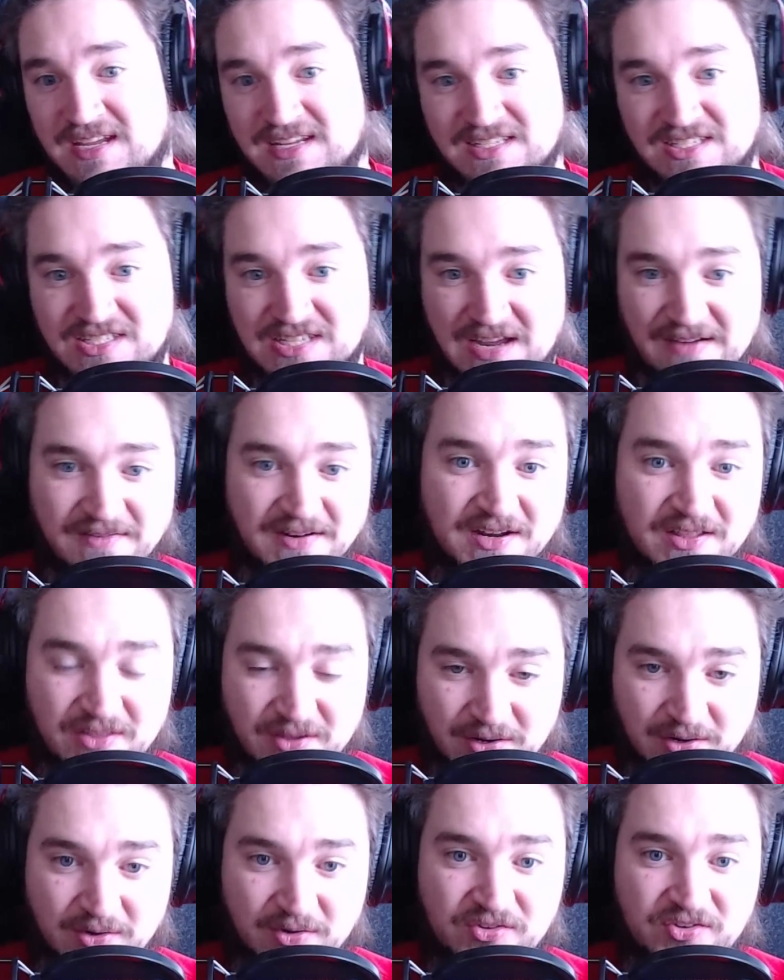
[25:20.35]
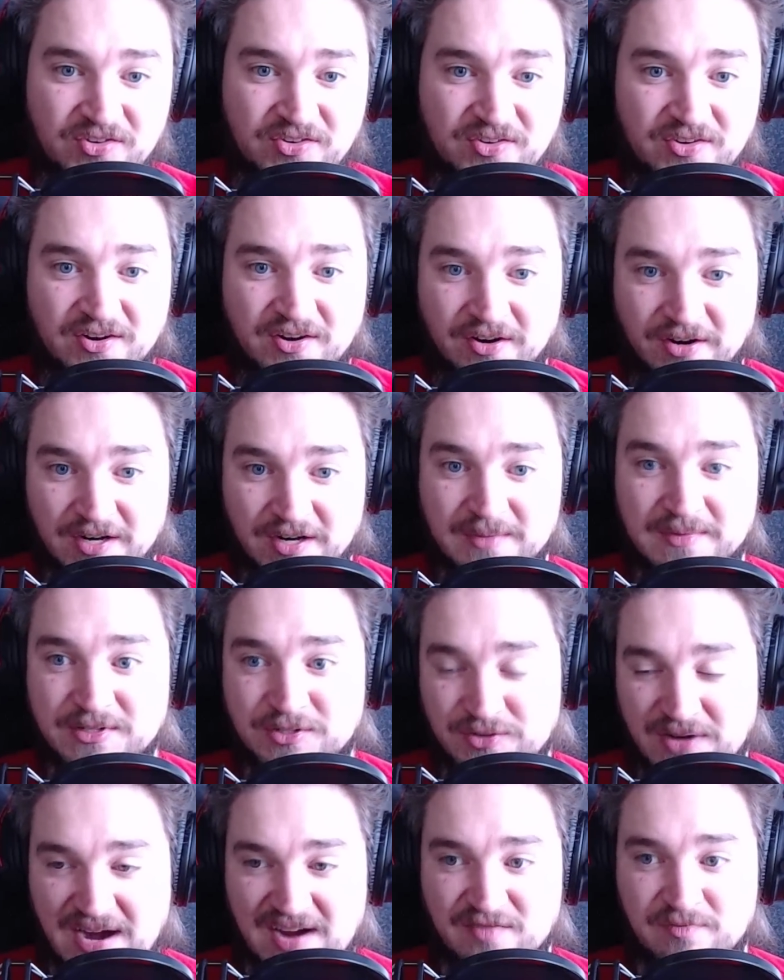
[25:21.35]
7 of those are going to be
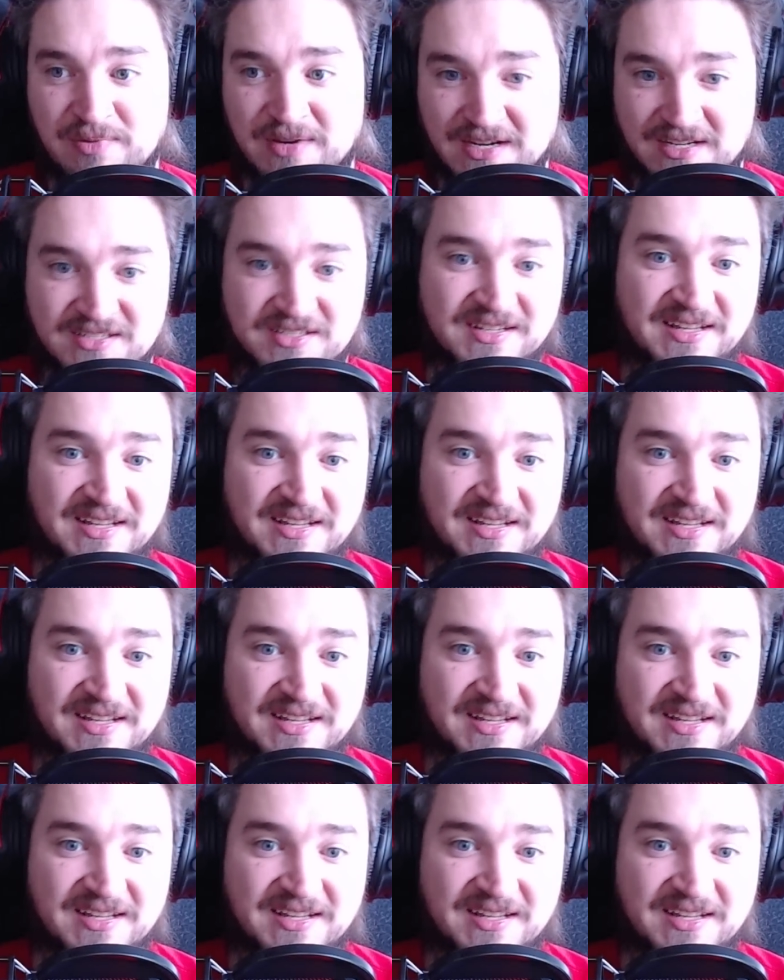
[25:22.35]
draft picks.